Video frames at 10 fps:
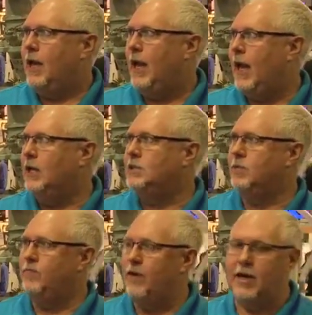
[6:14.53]
it has
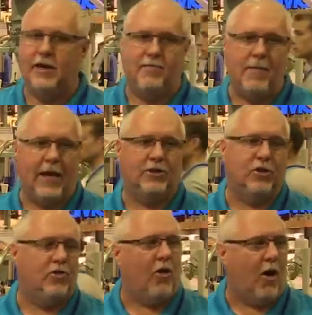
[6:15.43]
some very
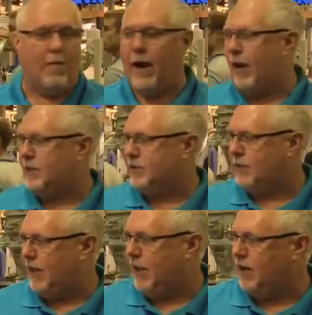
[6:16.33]
major drawbacks.
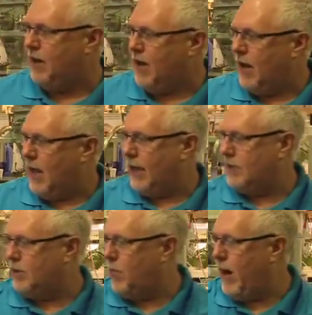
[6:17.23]
And like
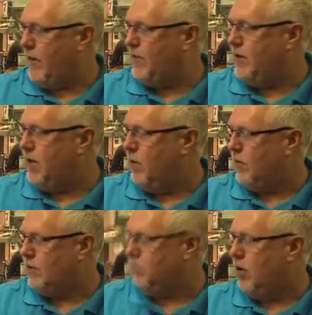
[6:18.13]
I said, we have to deal
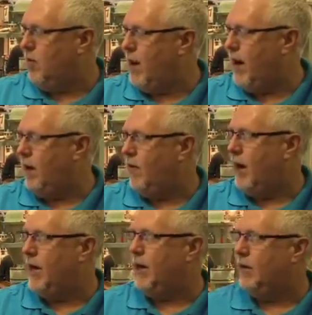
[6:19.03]
with this blow by air
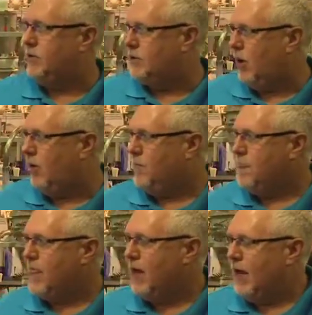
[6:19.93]
right here. So
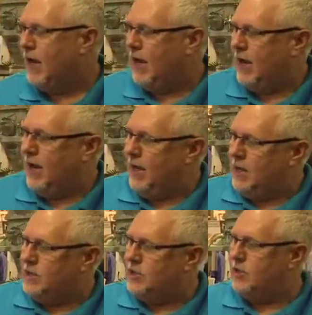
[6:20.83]

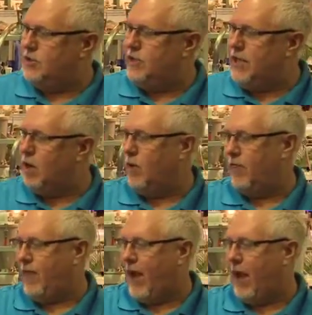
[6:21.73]
to deal
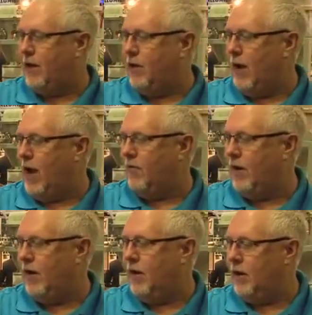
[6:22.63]
with that, you have
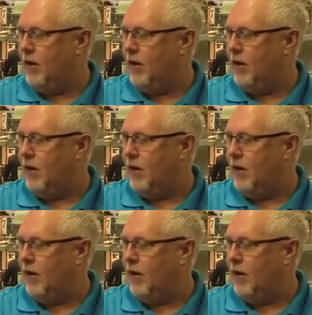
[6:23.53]
a